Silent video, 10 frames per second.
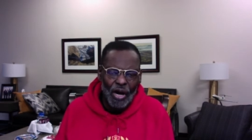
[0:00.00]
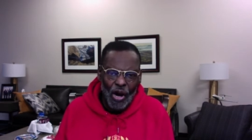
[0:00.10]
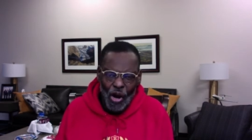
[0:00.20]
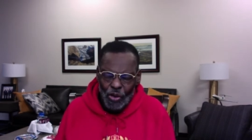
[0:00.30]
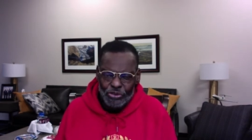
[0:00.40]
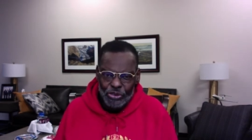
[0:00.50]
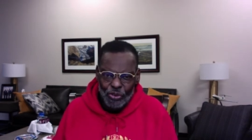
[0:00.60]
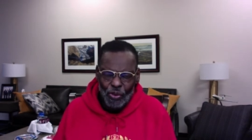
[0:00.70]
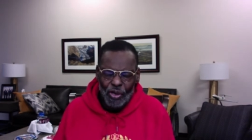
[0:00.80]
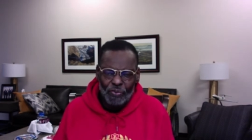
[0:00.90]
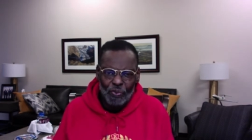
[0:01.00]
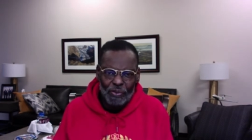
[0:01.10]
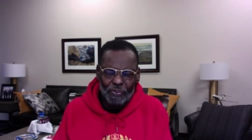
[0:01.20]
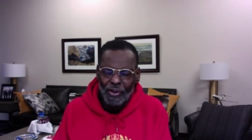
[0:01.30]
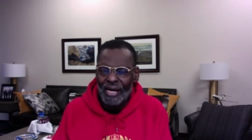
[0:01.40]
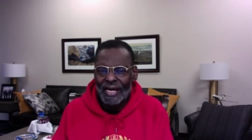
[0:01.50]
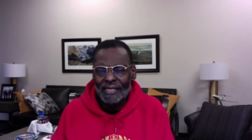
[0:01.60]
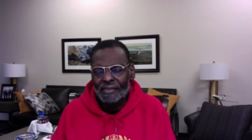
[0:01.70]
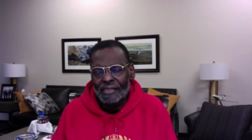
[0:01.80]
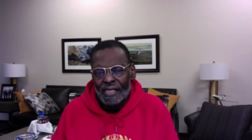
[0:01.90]
Also, Lord, we're
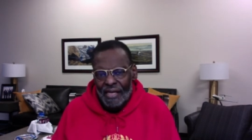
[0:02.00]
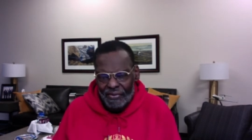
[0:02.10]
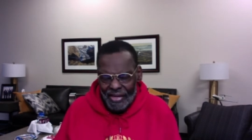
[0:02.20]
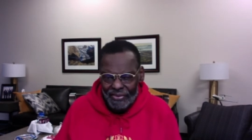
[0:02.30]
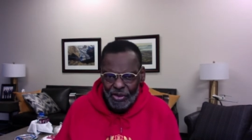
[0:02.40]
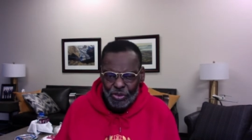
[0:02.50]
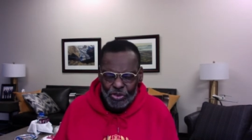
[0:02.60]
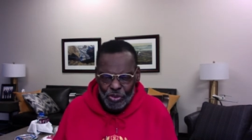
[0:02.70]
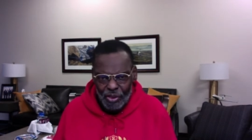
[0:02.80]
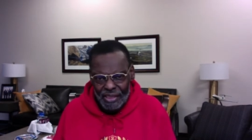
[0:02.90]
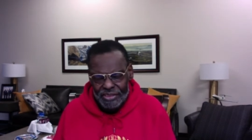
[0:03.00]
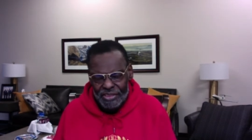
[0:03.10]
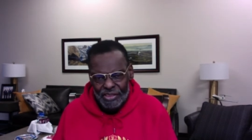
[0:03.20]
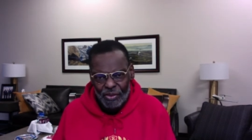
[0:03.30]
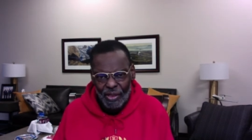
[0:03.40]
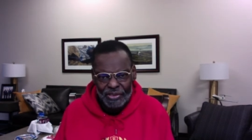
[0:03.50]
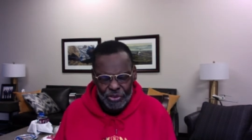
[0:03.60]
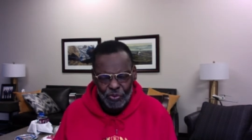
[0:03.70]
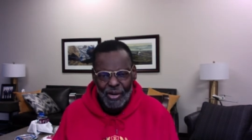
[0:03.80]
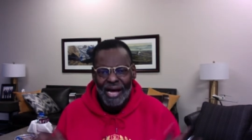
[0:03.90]
praying that those who are listening to us
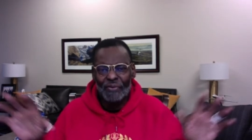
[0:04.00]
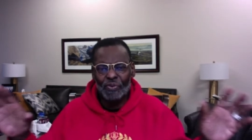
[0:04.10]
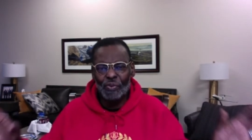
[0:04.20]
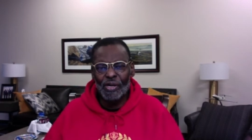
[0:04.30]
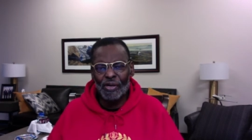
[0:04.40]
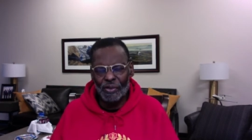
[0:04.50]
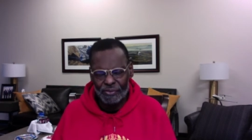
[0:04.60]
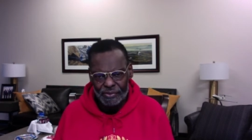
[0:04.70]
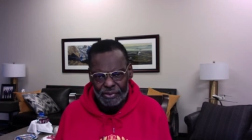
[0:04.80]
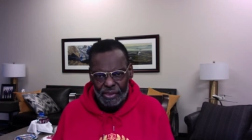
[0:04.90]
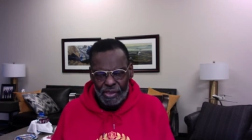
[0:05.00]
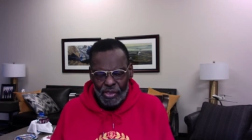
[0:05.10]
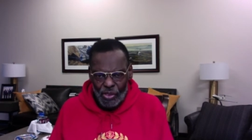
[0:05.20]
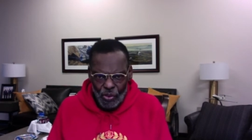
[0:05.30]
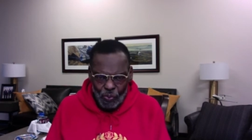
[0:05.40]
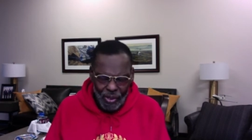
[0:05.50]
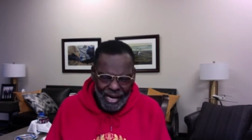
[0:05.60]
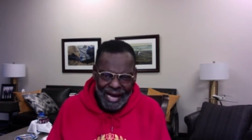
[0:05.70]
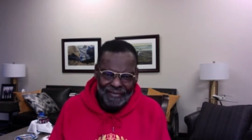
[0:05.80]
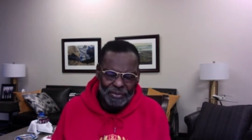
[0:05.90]
around the world will
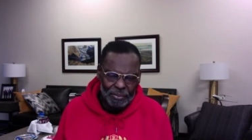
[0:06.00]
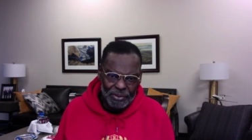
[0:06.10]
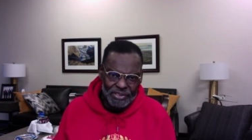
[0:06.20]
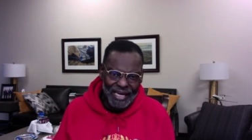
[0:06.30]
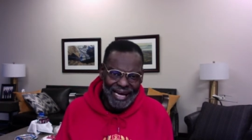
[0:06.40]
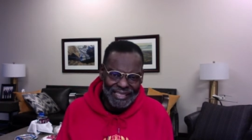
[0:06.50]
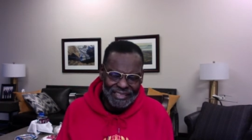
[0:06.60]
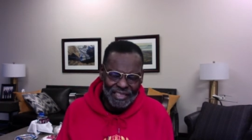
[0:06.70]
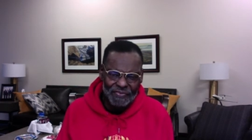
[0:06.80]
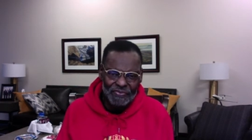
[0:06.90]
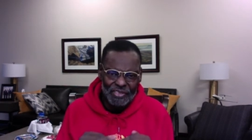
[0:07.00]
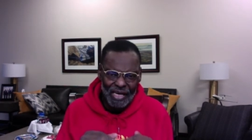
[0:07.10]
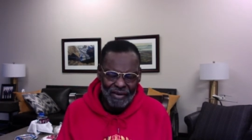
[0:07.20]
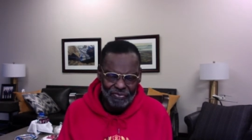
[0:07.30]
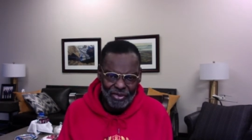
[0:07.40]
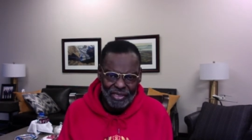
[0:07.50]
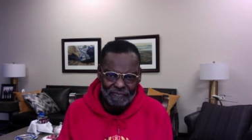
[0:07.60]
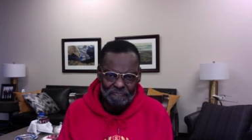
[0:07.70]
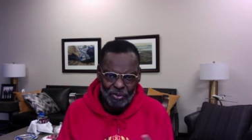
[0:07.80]
have the protective covering of